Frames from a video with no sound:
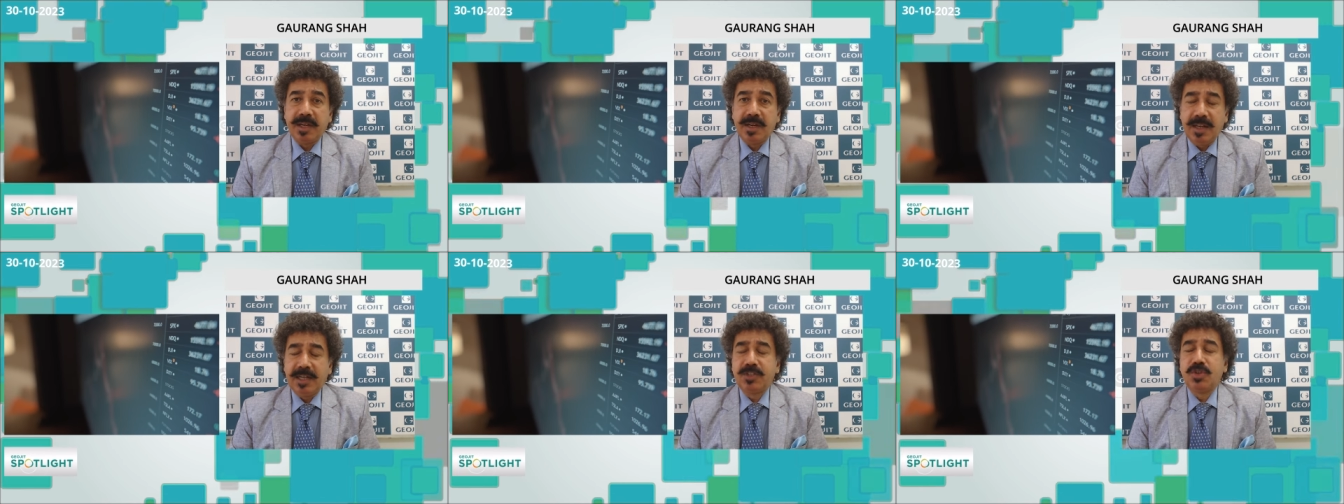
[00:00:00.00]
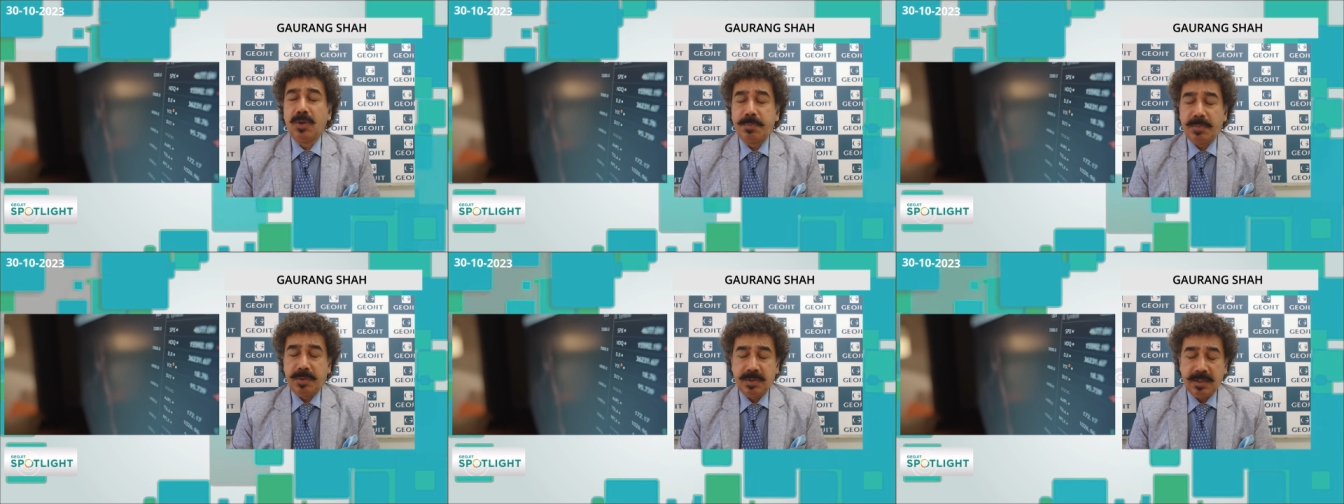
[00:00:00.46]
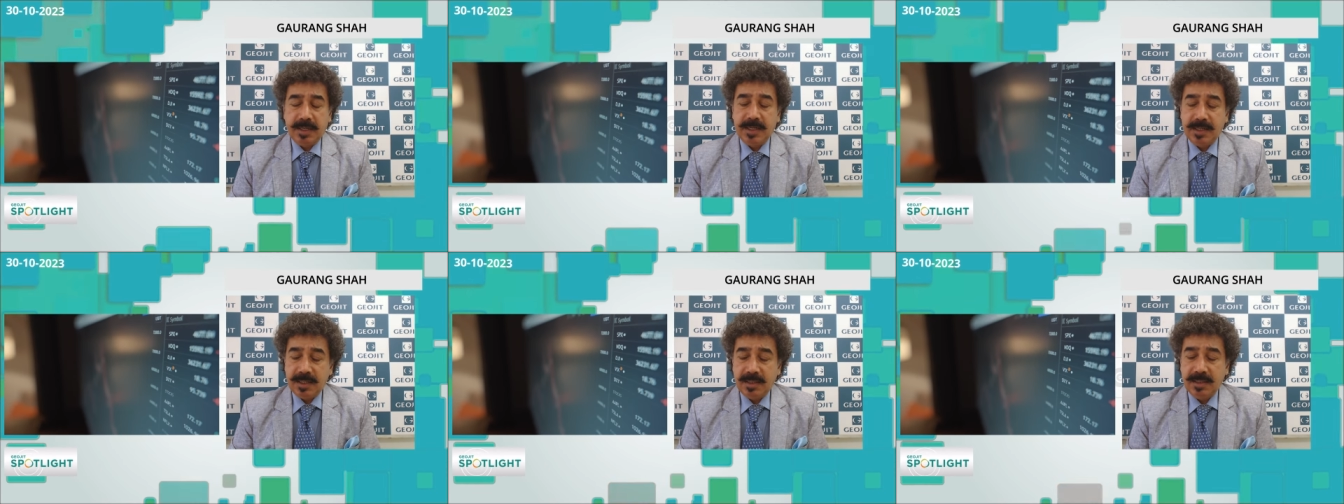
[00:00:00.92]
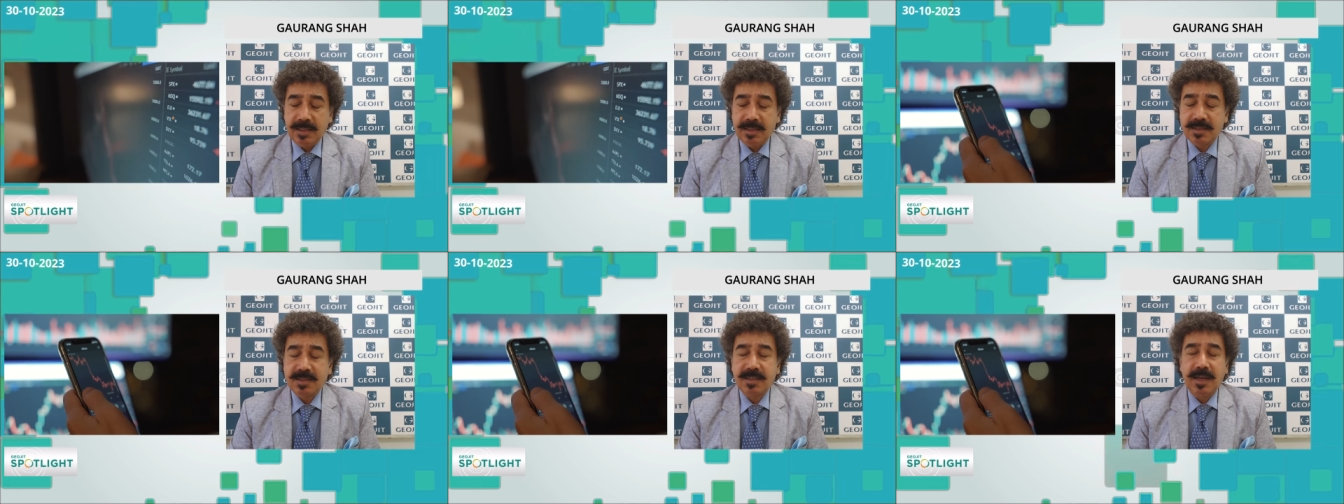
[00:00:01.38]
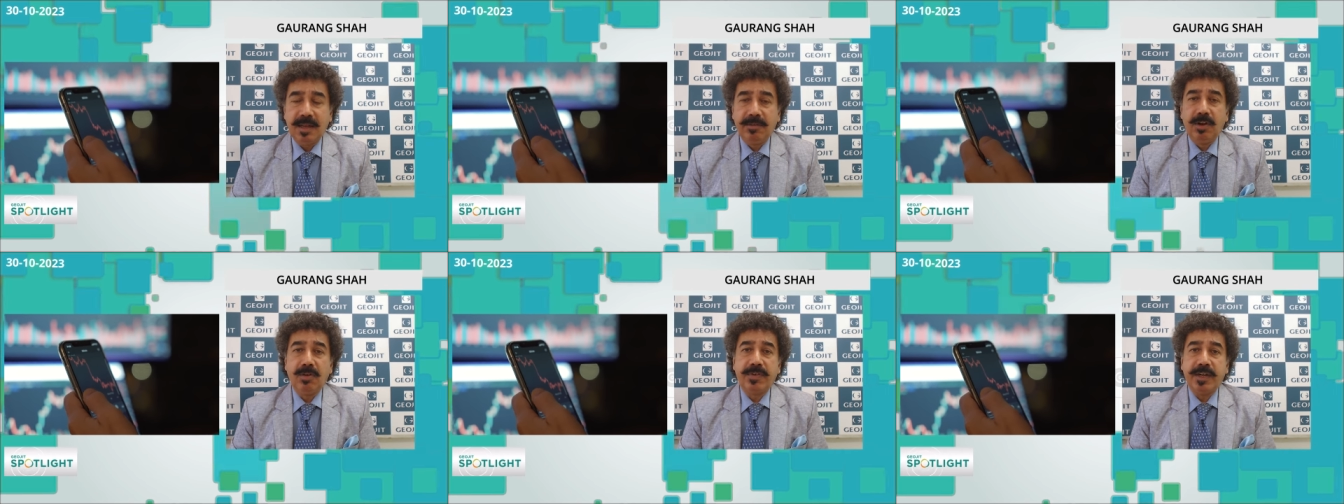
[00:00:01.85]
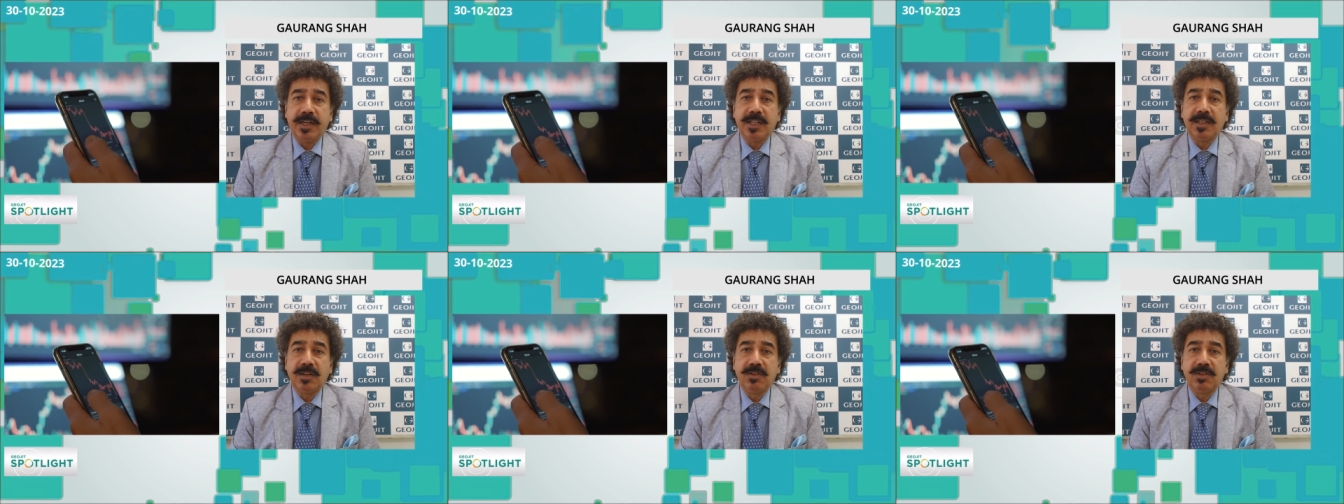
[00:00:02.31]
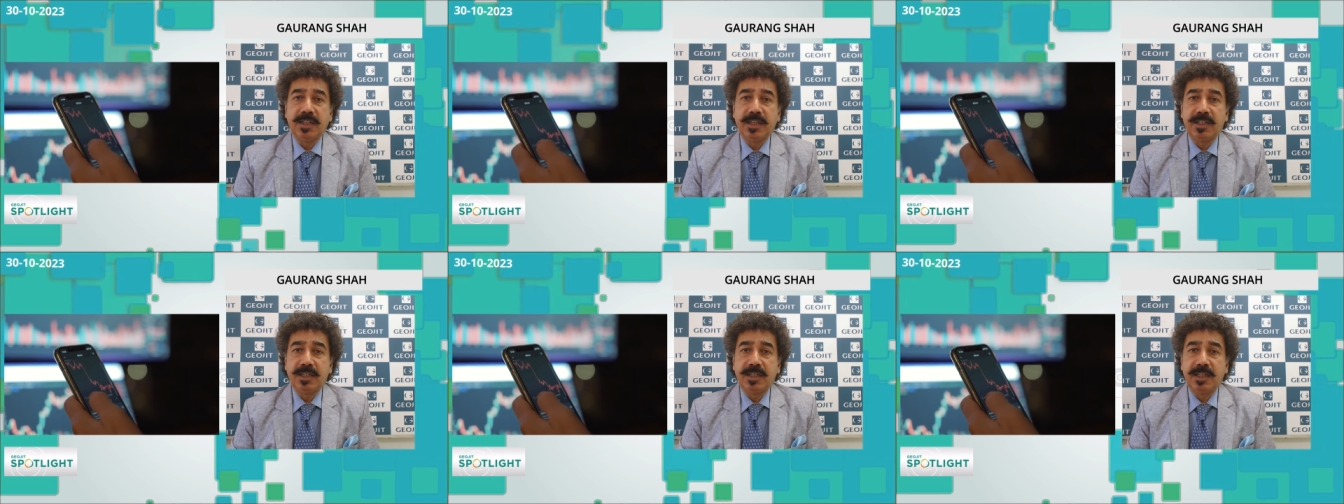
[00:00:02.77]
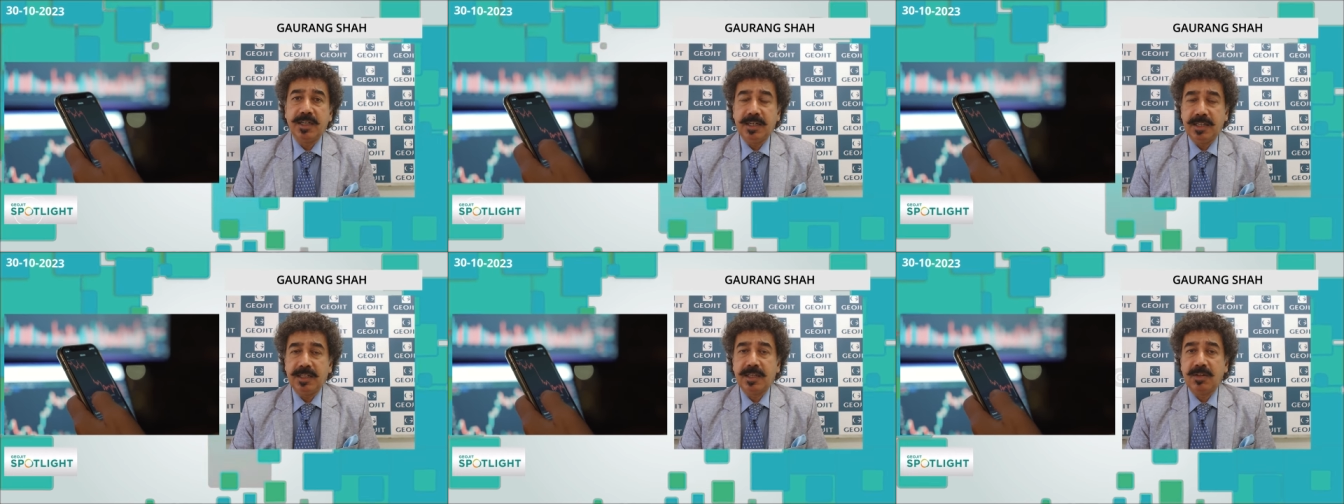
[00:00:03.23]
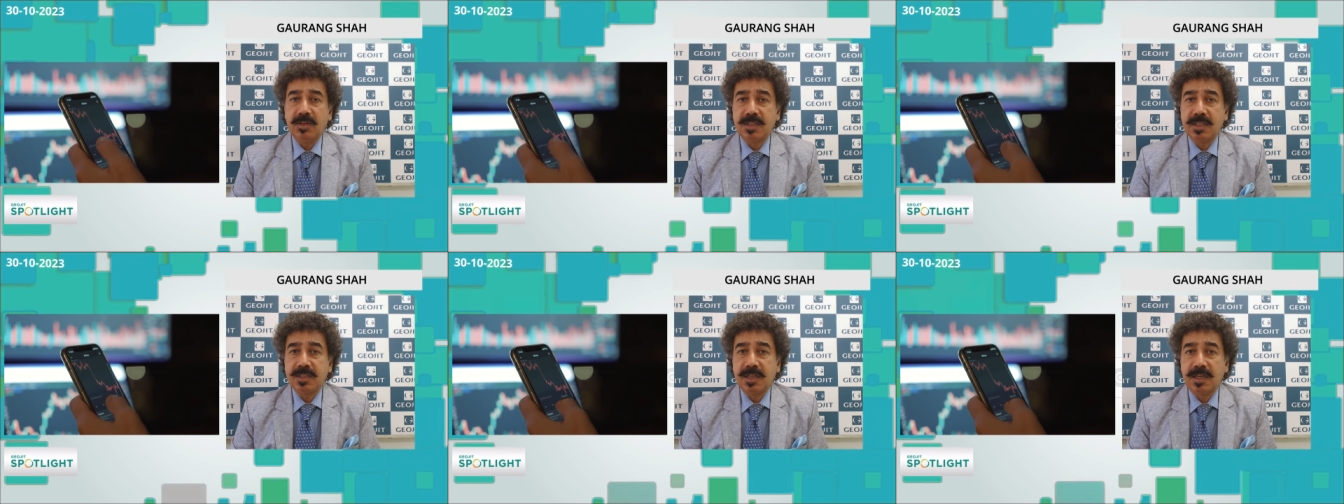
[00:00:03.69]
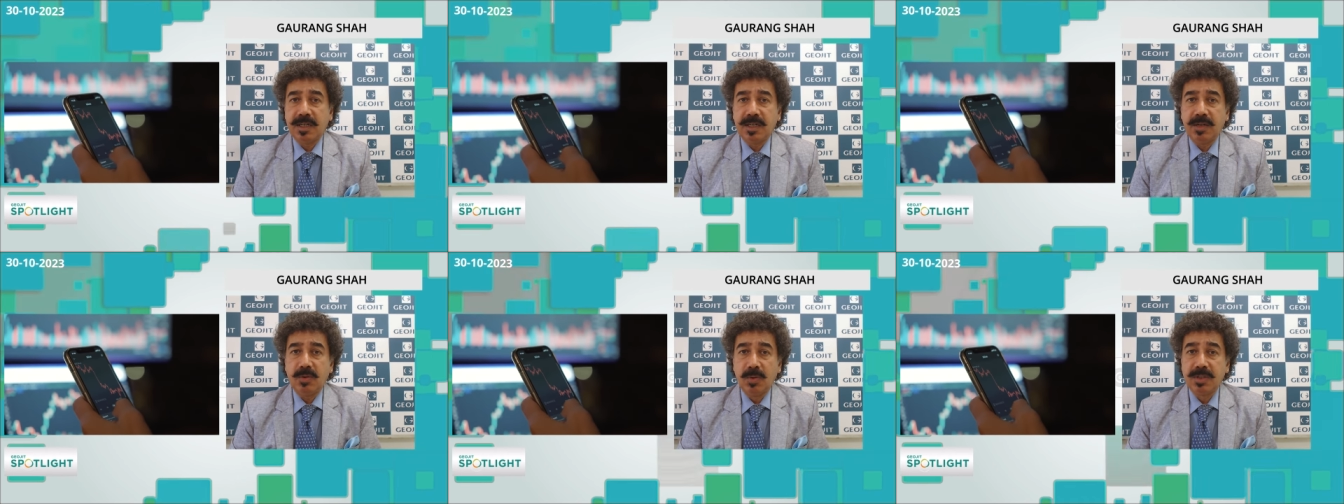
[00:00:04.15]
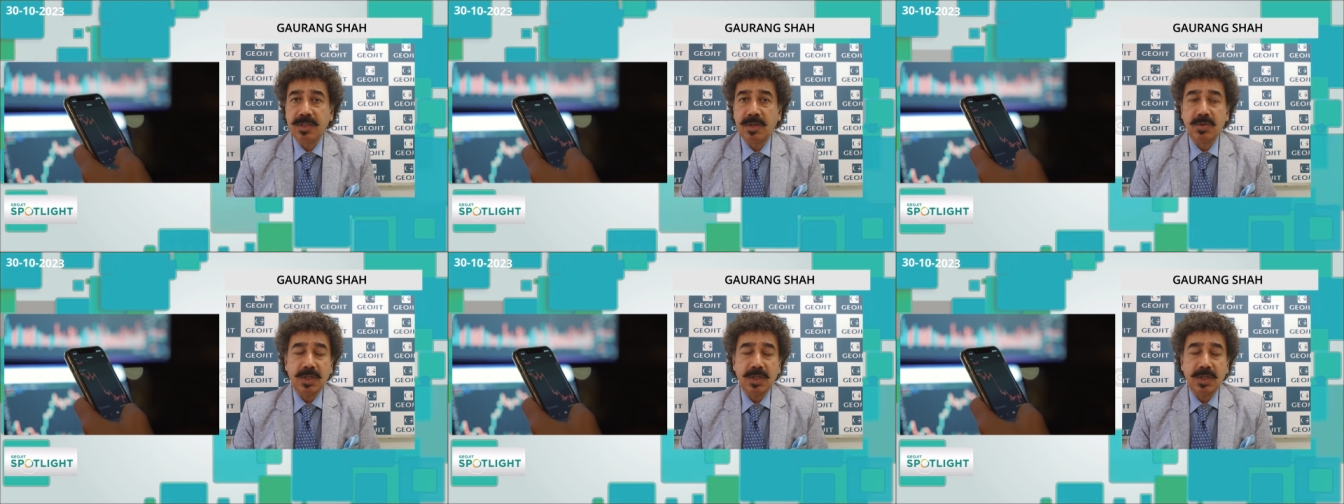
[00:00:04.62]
let's hope that this level of 18,800, 18,600 holds out.